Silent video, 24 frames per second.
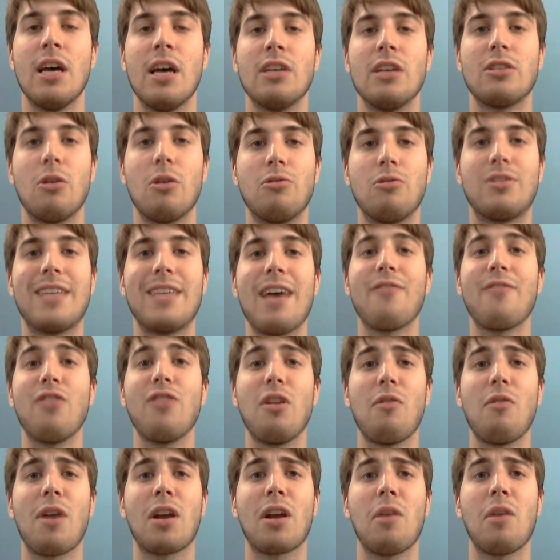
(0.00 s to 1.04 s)
So definitely
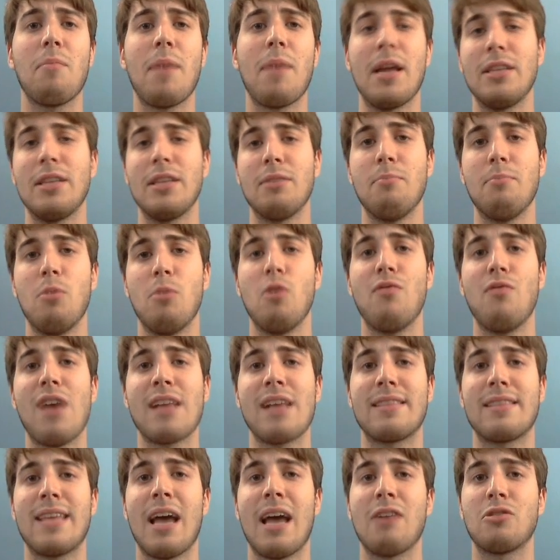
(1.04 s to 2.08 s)
recommend to move
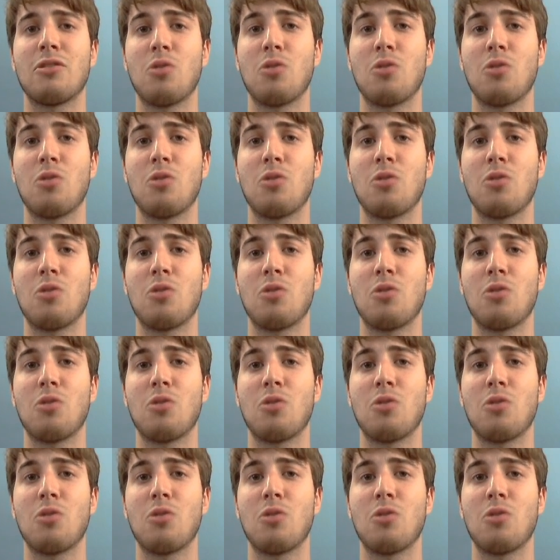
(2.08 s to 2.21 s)
that down